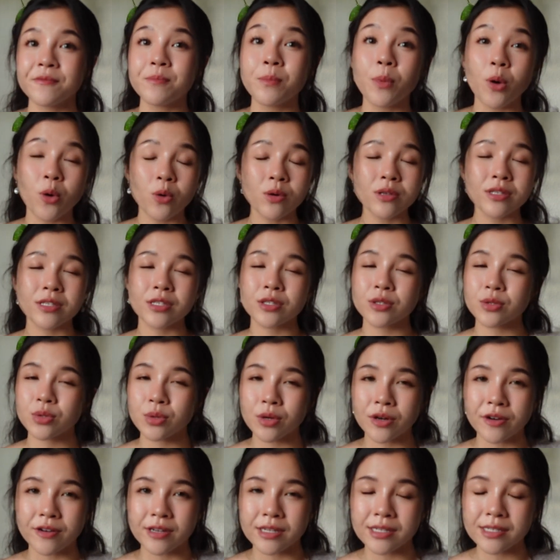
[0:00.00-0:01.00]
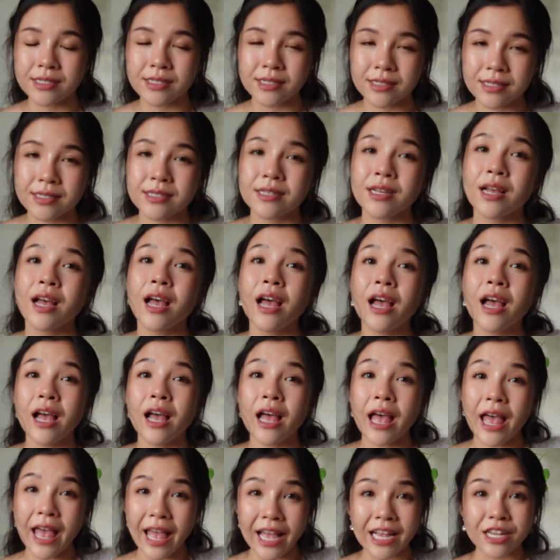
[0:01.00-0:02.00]
Most tourists
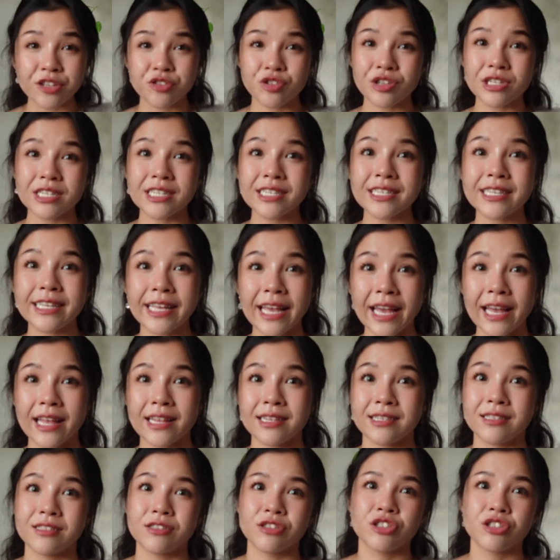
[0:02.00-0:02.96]
actually get